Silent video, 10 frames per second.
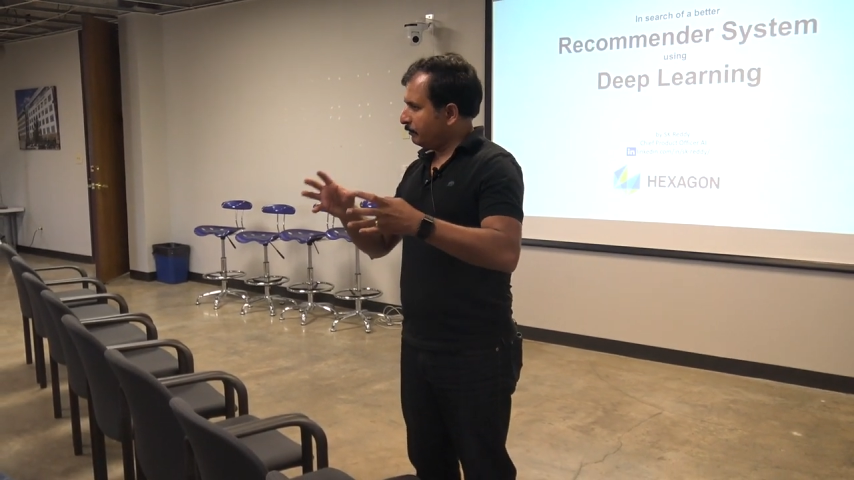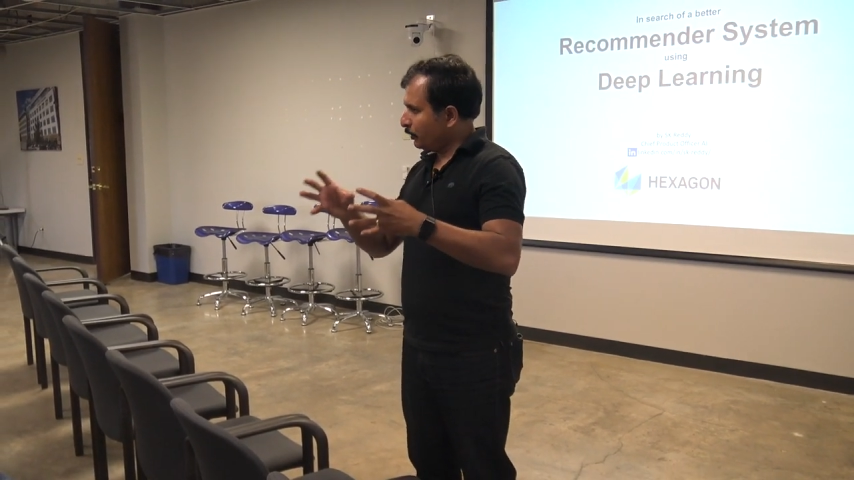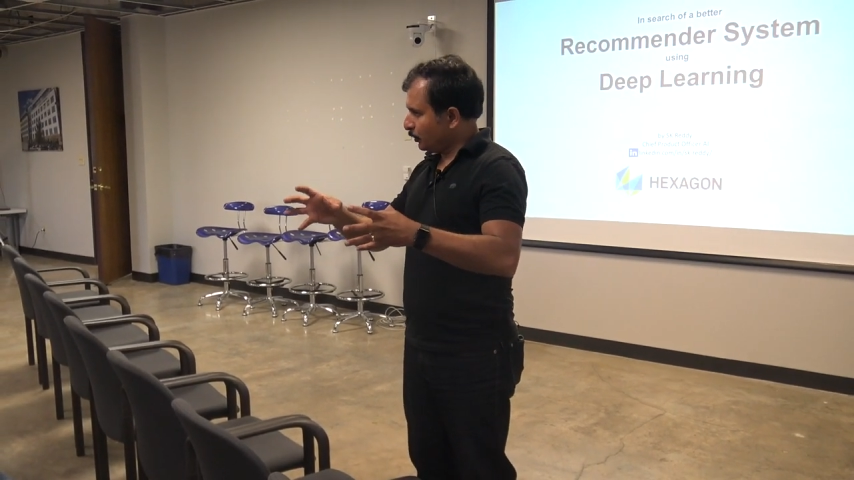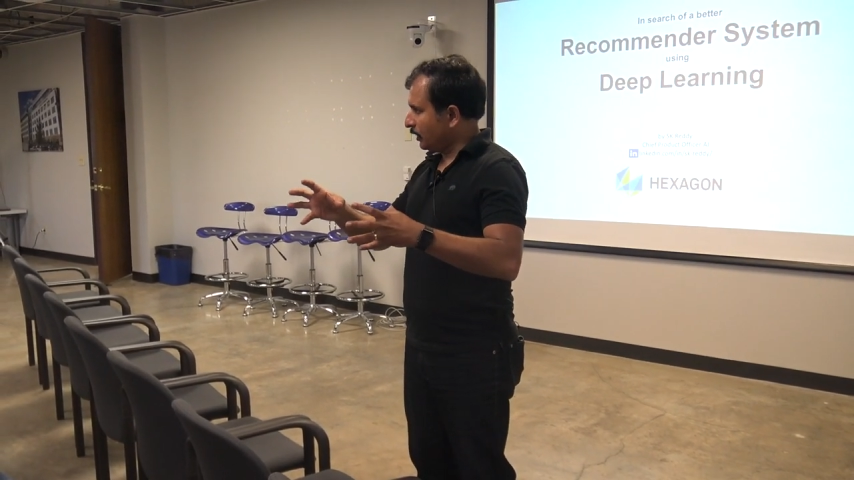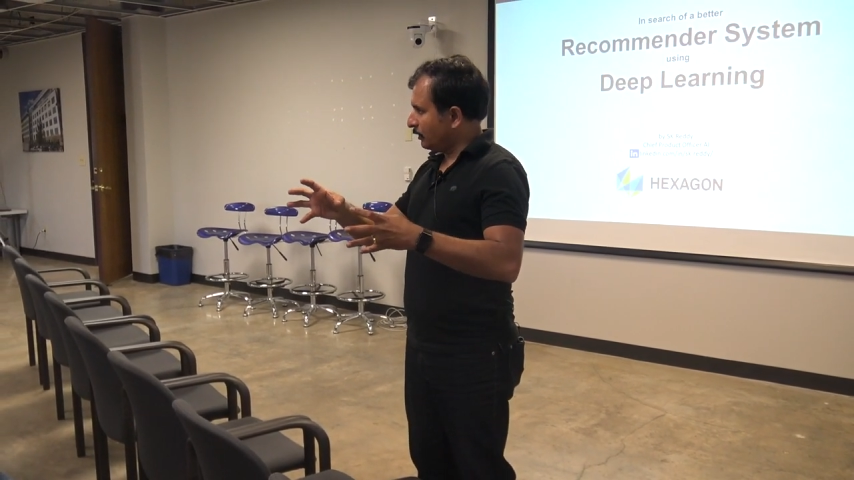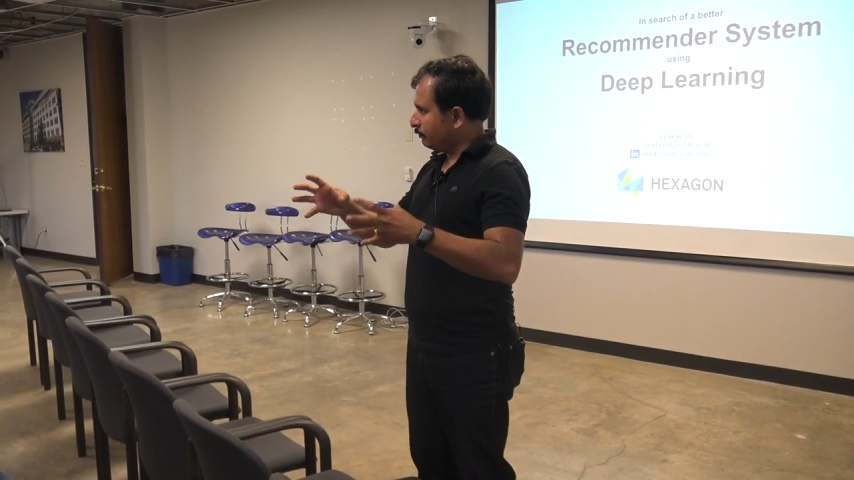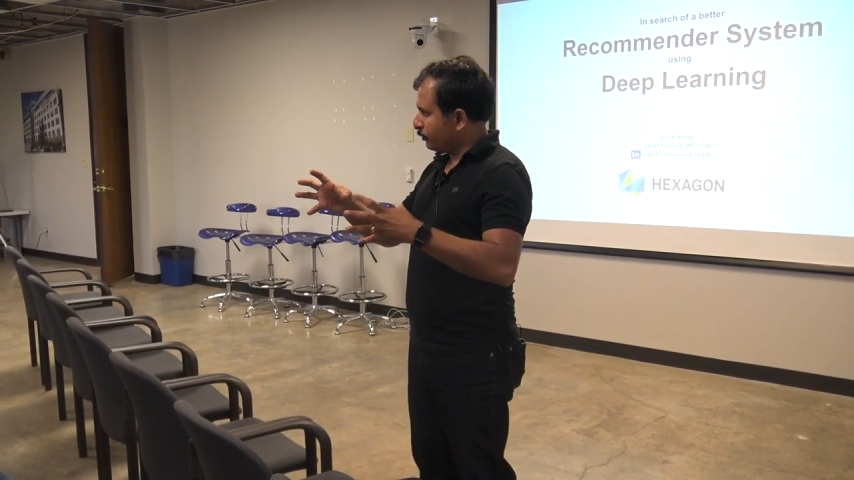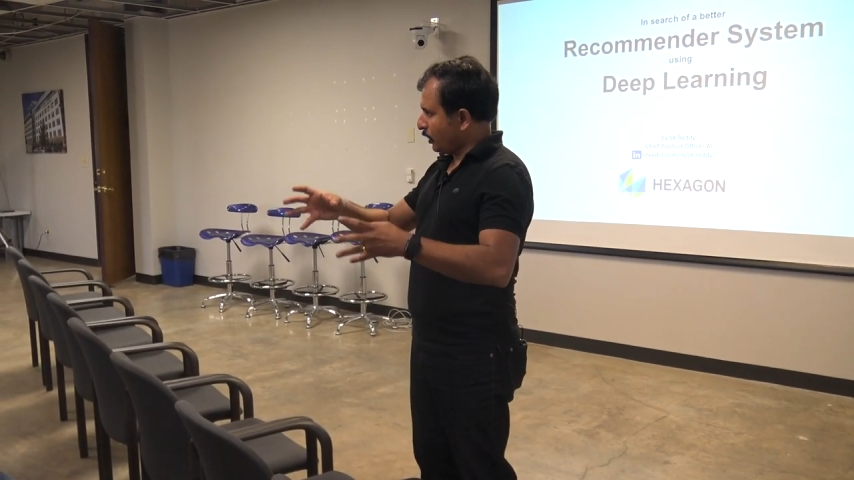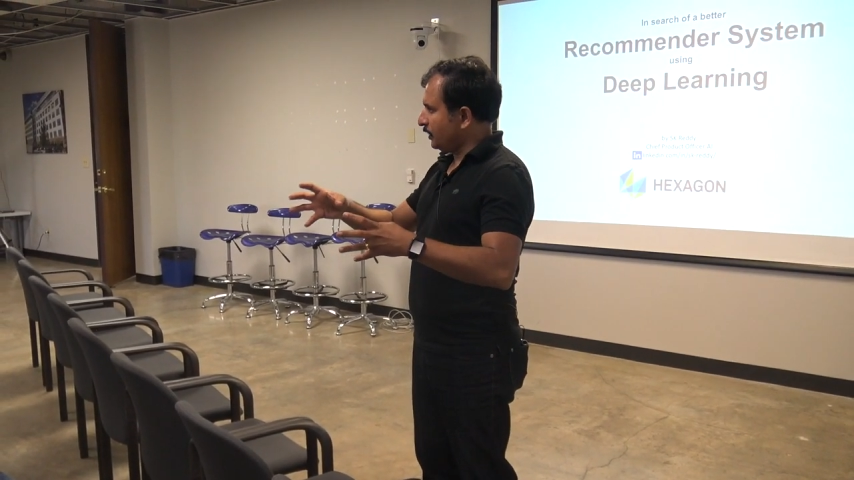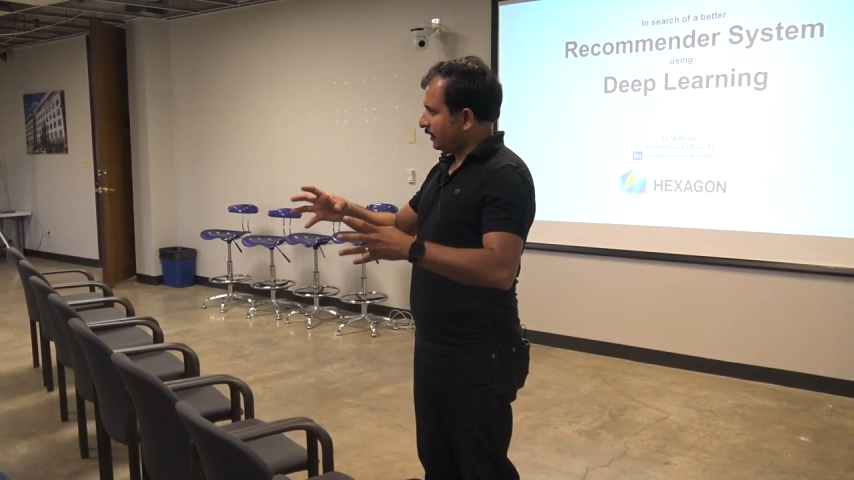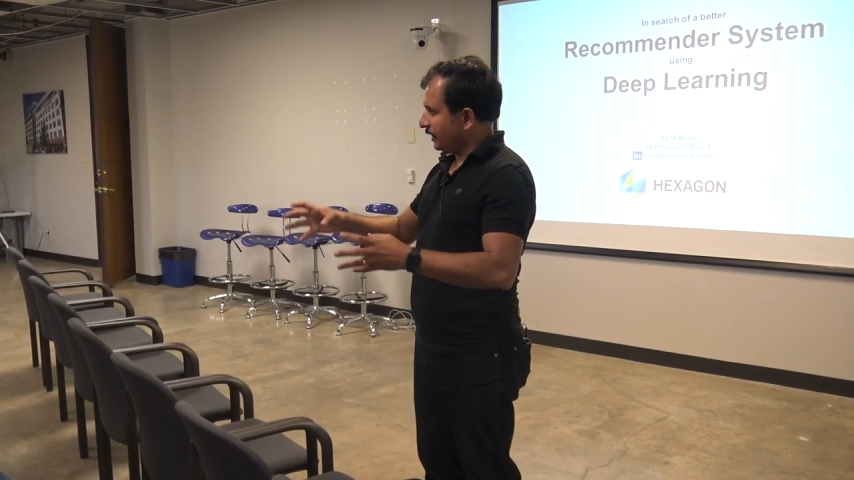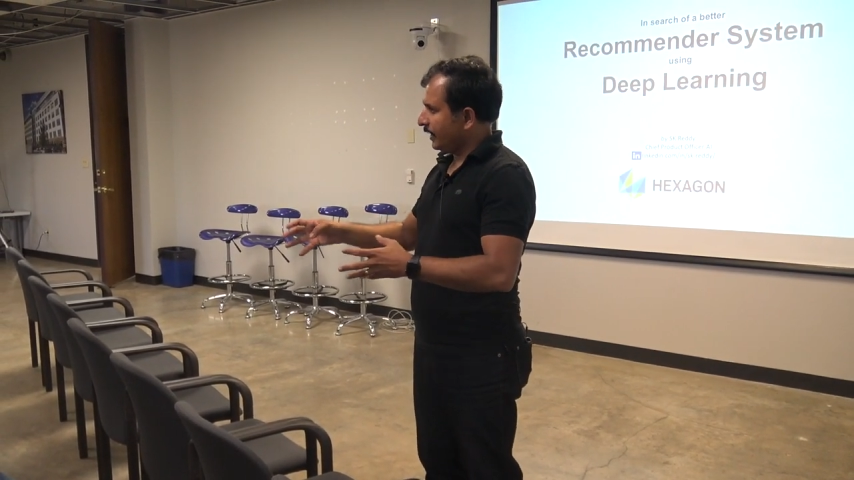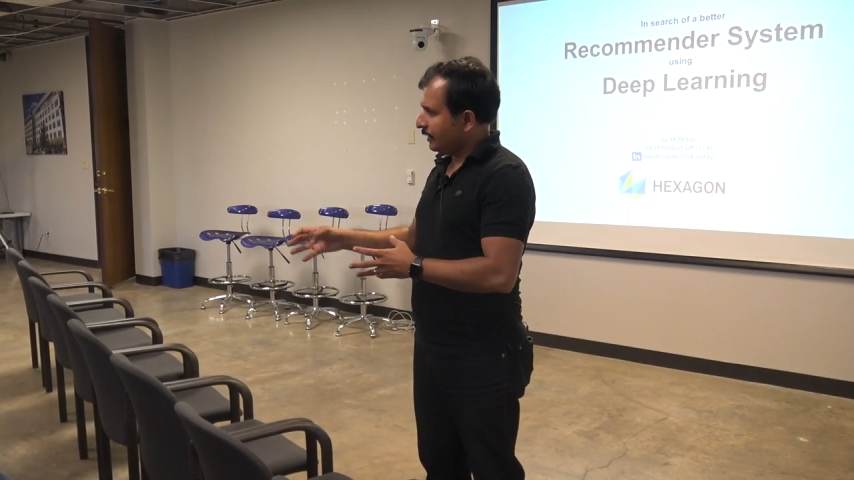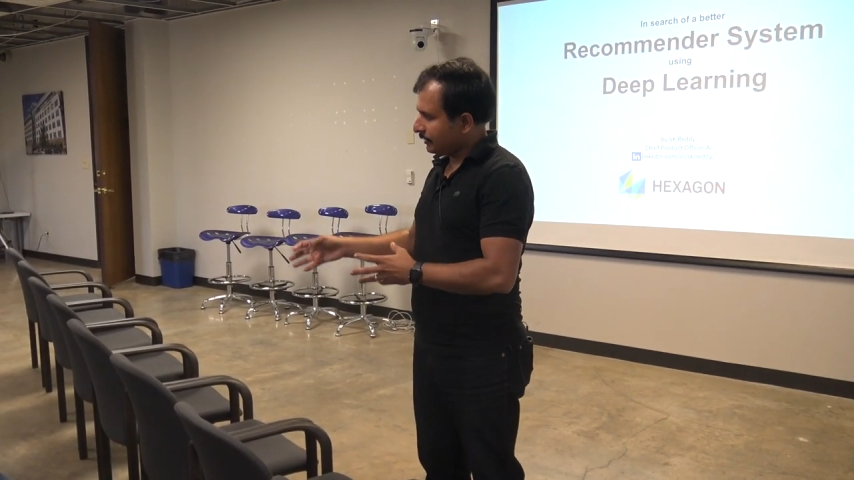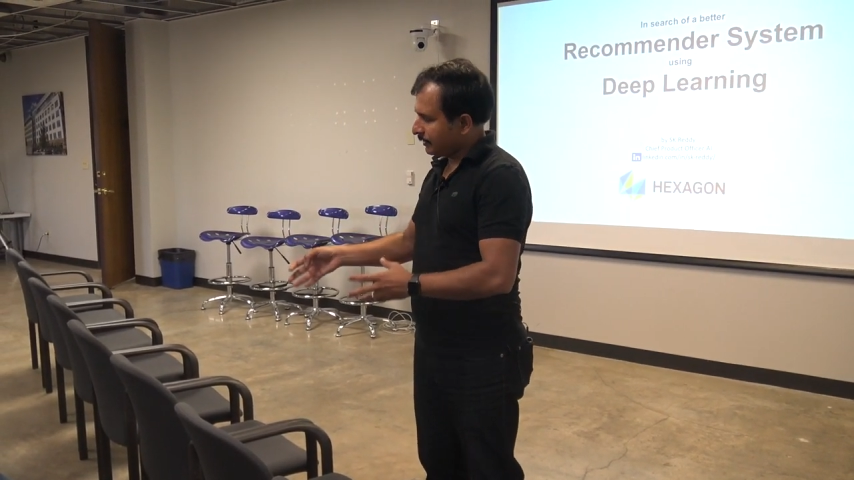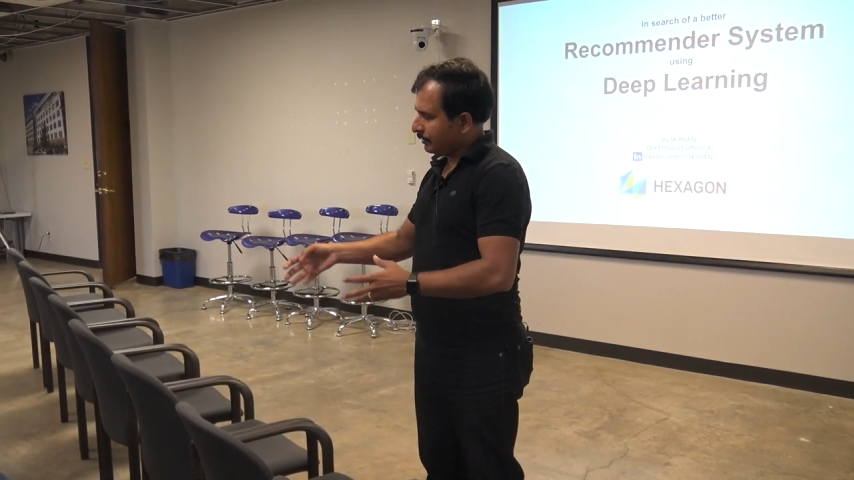music project I guess,